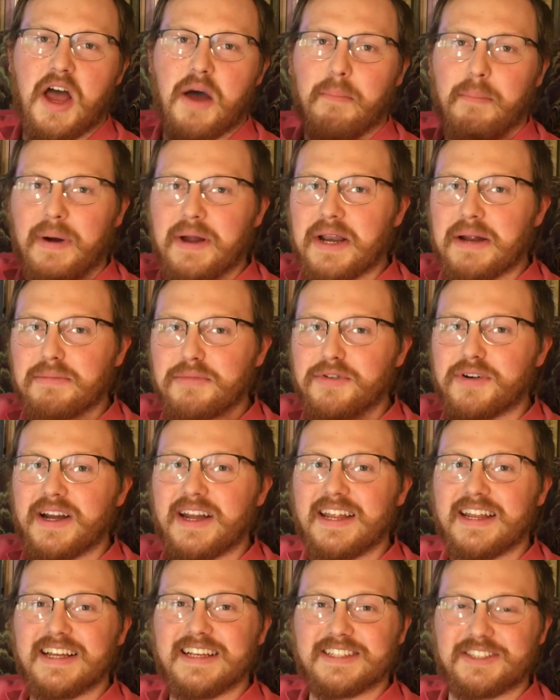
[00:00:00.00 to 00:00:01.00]
My number
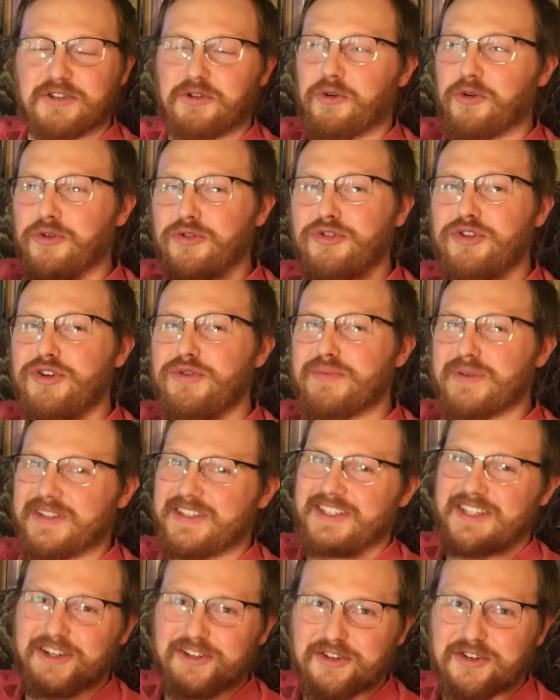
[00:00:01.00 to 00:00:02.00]
8 is an oldie but
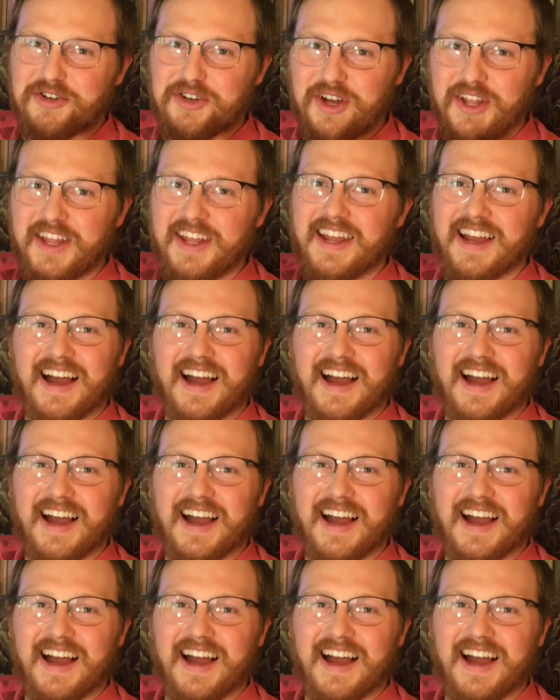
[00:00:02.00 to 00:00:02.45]
still a goodie.